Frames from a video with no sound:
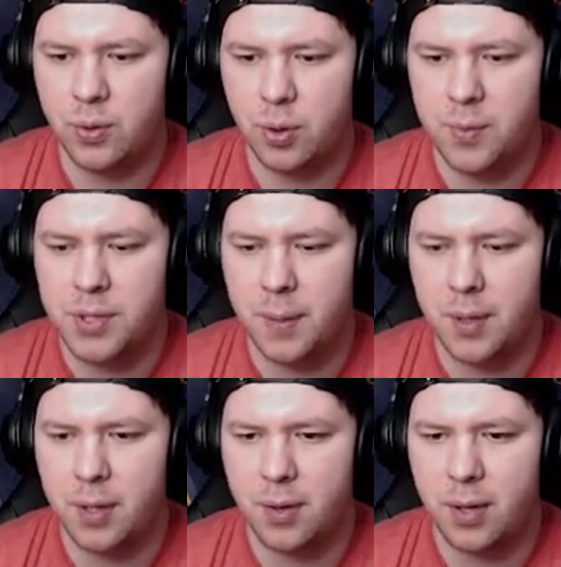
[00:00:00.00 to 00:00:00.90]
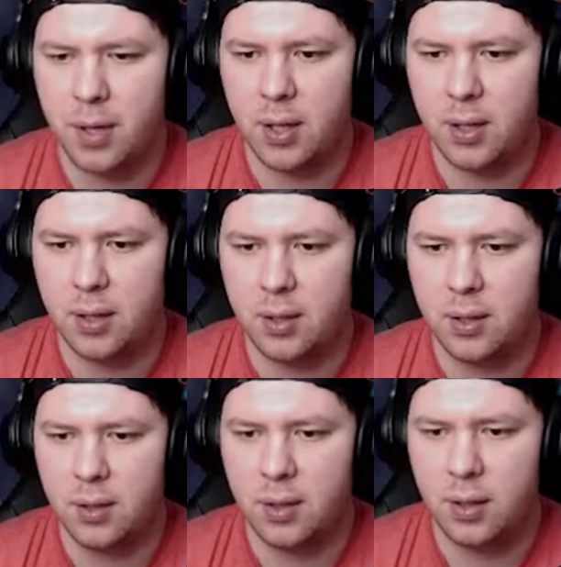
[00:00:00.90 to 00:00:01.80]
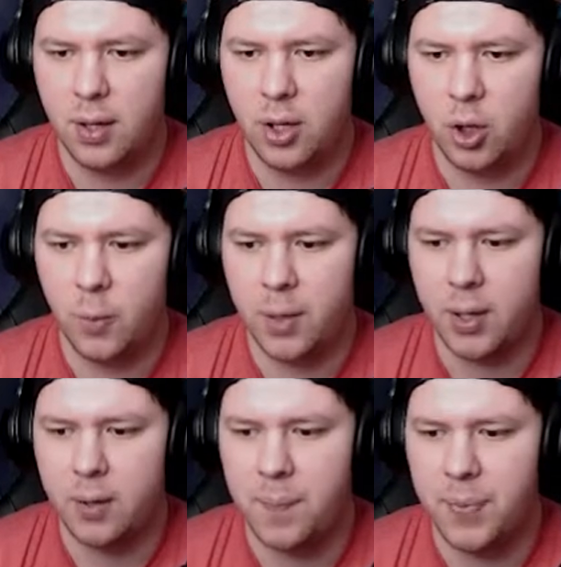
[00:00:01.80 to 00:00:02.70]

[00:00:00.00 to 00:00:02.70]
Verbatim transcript: Normal summon the Lumina.